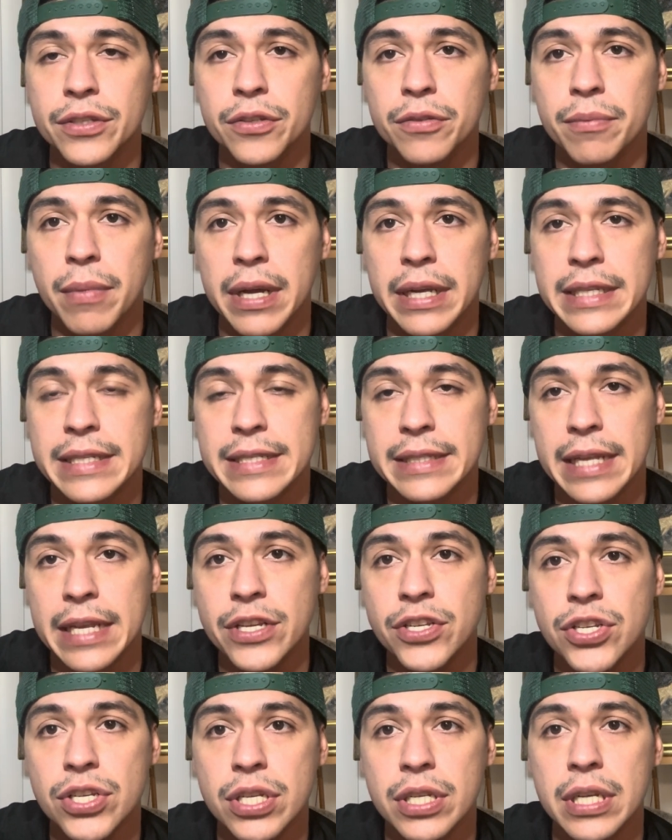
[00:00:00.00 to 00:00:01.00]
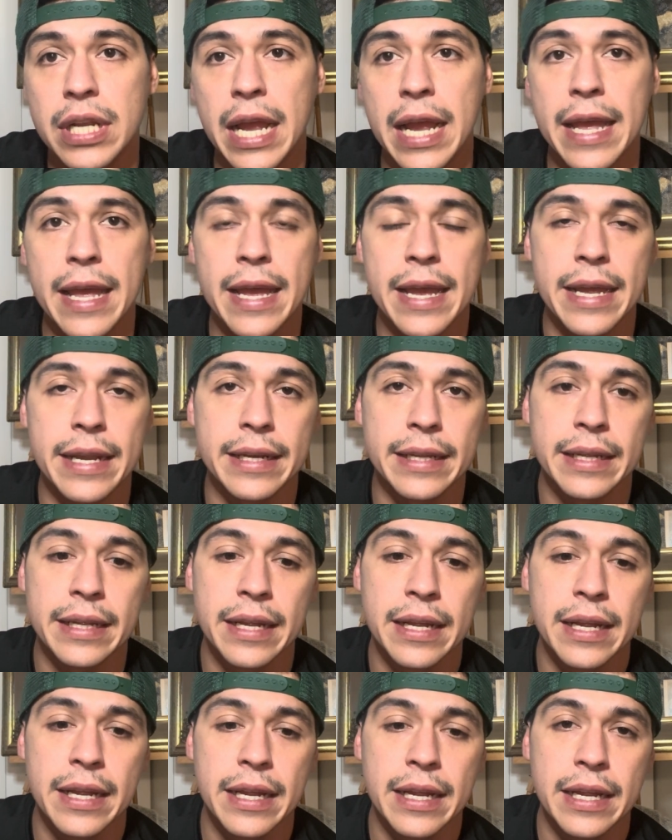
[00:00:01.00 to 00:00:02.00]
my station, and
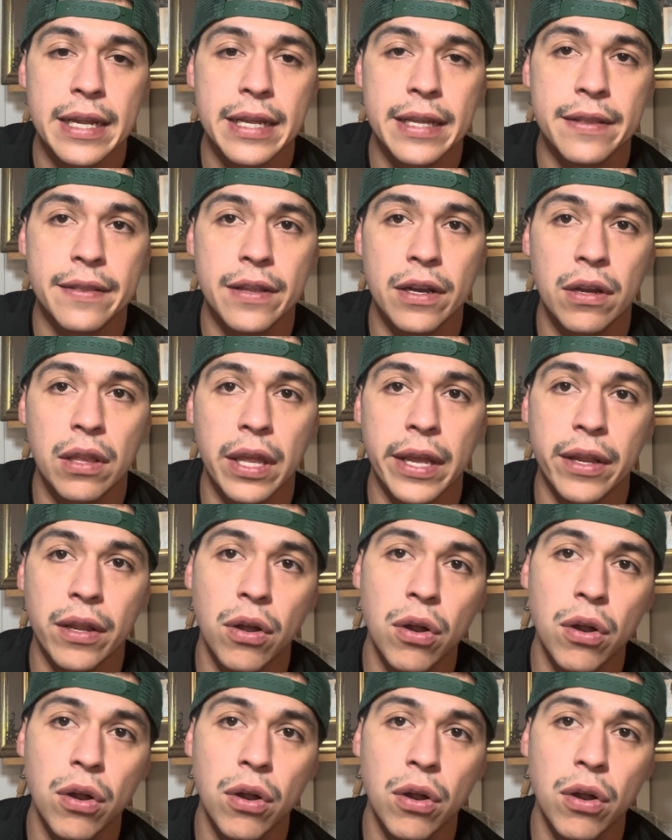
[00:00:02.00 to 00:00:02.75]
they're like,